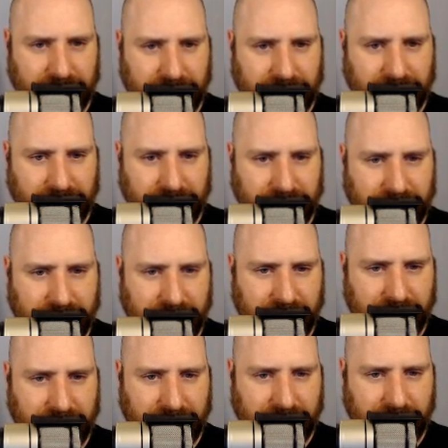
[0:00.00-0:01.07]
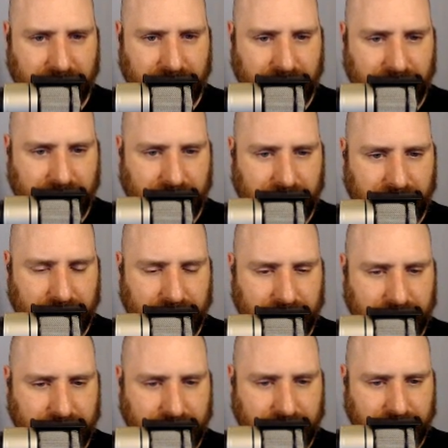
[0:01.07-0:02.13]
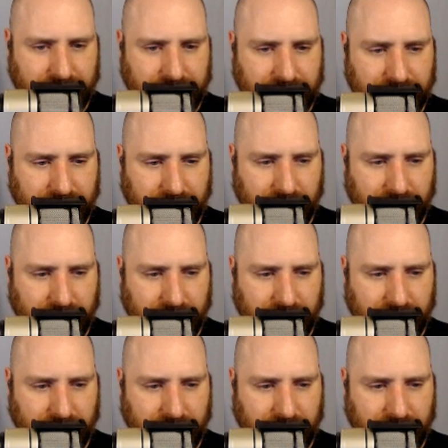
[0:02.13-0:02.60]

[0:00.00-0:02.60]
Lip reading: Nobody speaks.